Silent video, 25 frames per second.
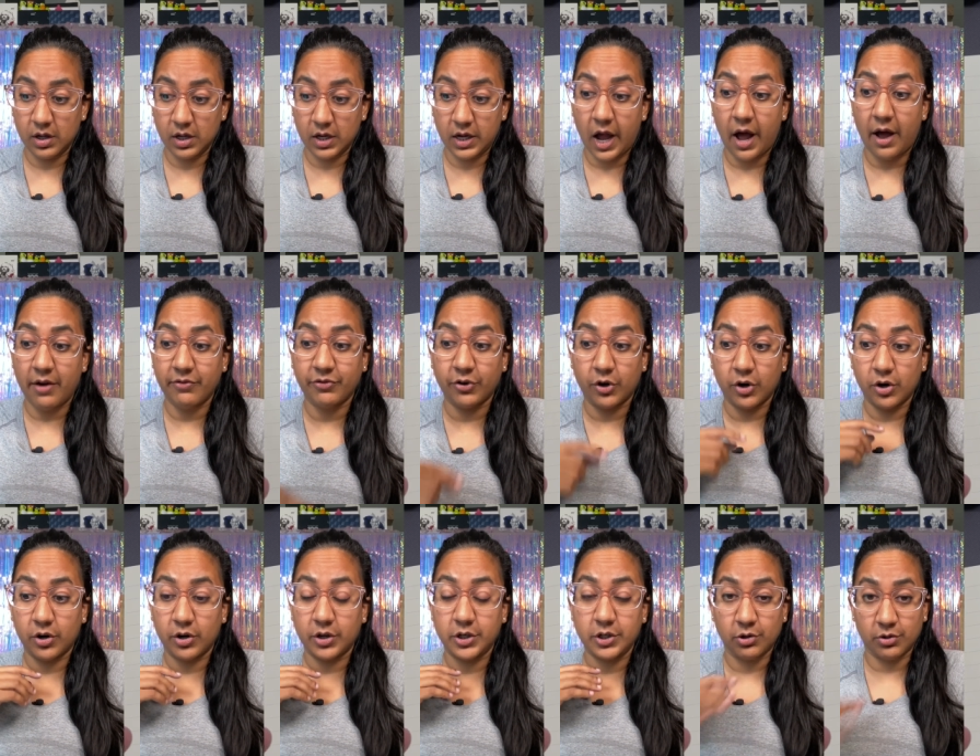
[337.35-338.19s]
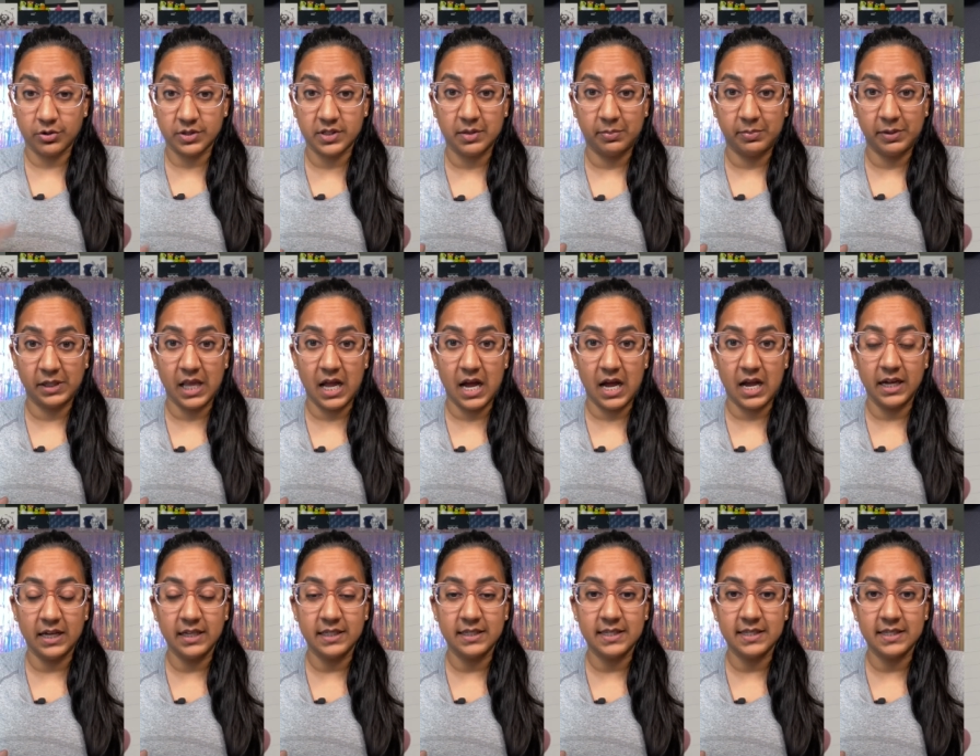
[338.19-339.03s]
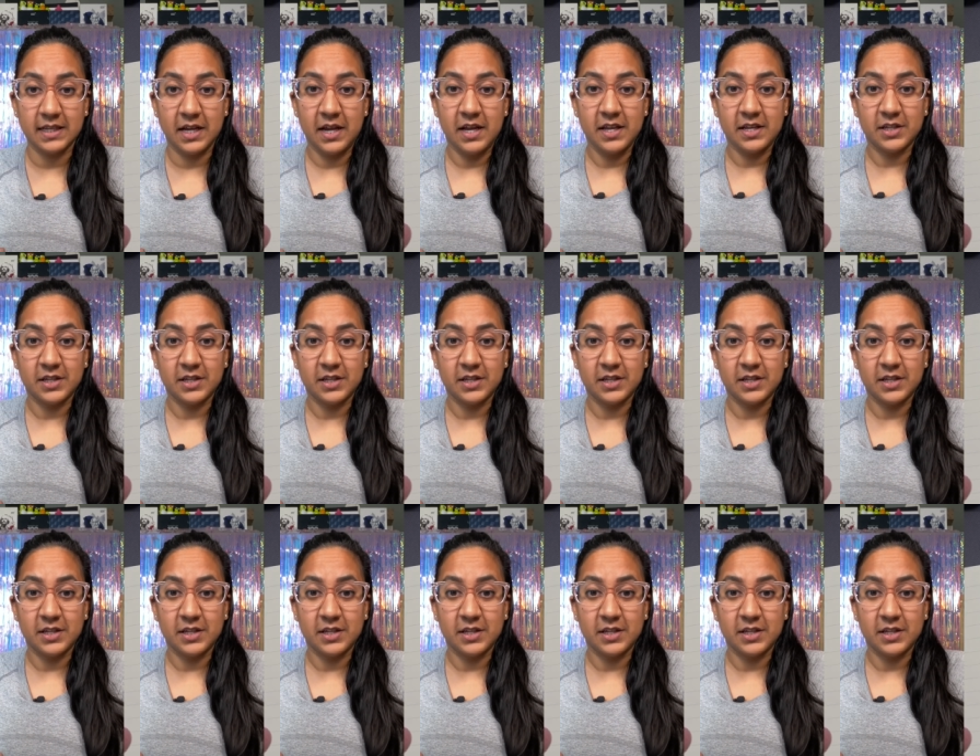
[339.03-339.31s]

cover your supplies.